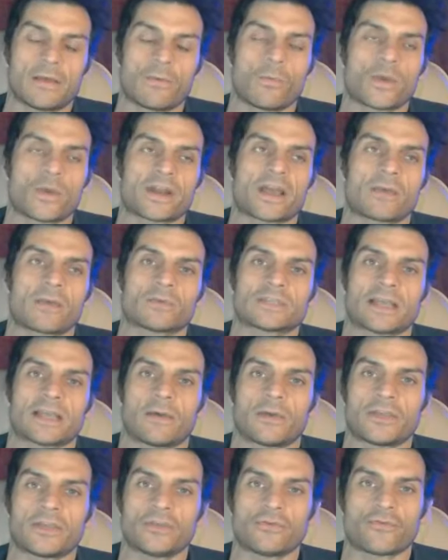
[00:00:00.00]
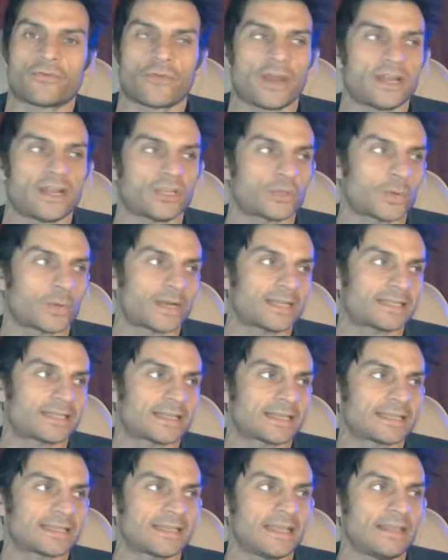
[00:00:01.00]
When I was out in Ukraine in
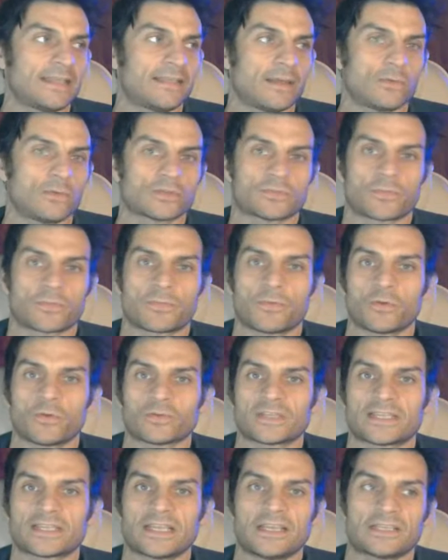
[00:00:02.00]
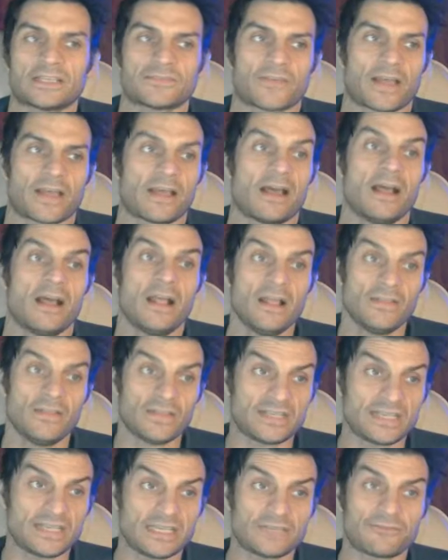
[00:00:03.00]
2016, there was a proposed ceasefire.
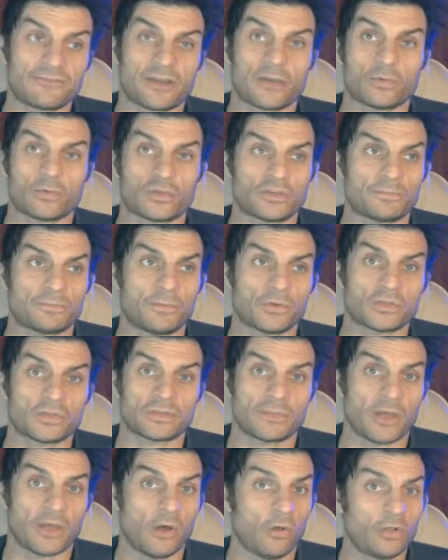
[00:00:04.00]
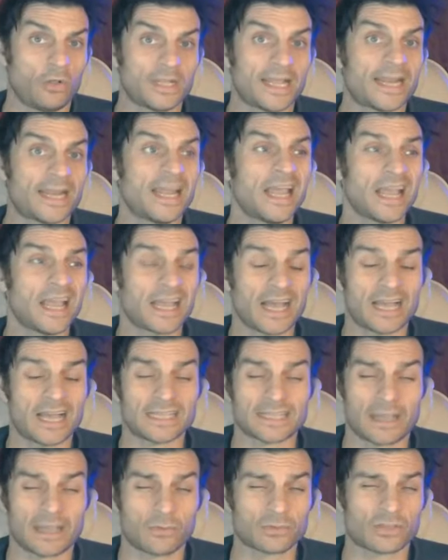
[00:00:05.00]
The ceasefire was supposed to be holding.
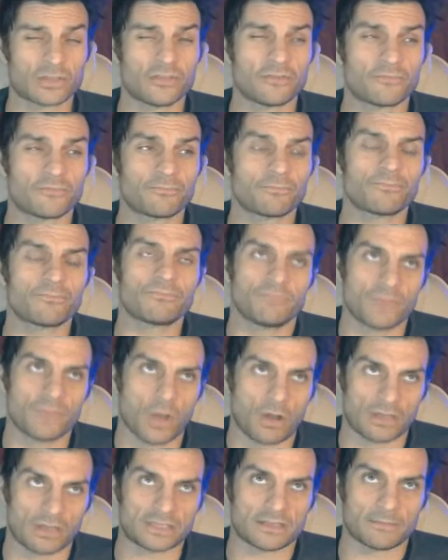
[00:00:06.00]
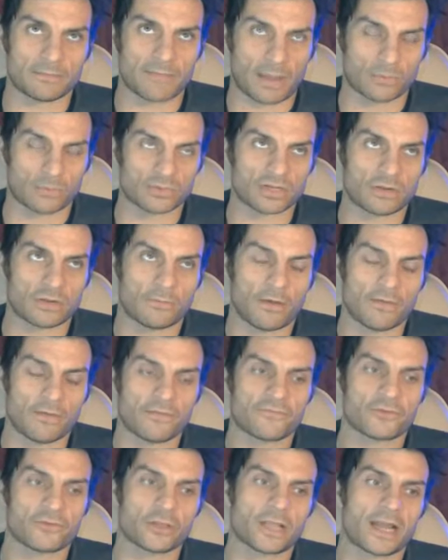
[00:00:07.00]
Guys, I was on the
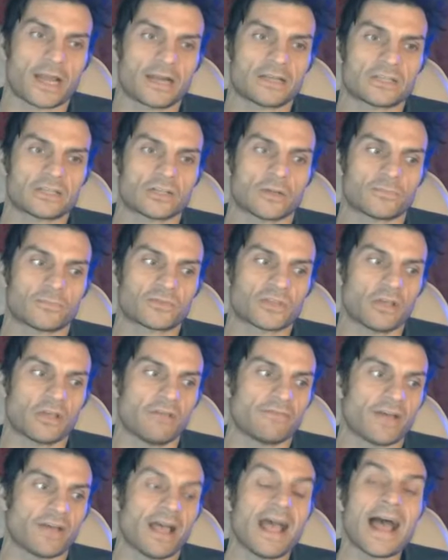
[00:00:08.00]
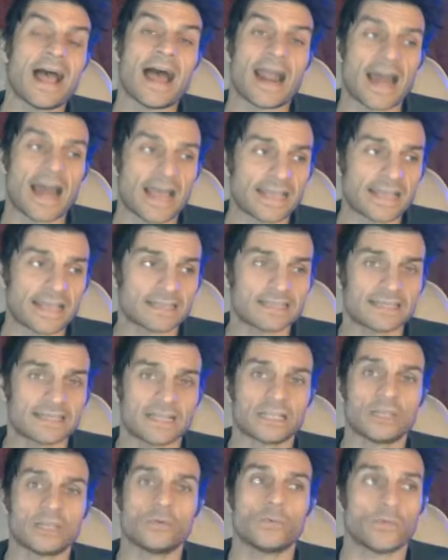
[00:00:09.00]
front line as an observer, and I can
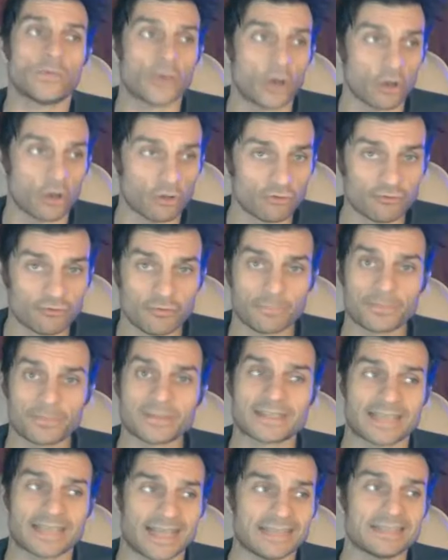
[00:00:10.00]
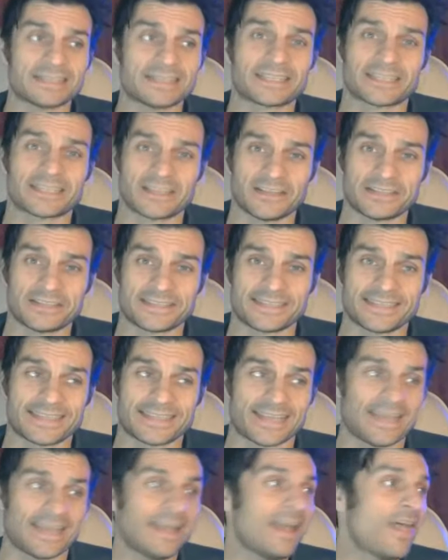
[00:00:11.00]
tell you with 100% certainty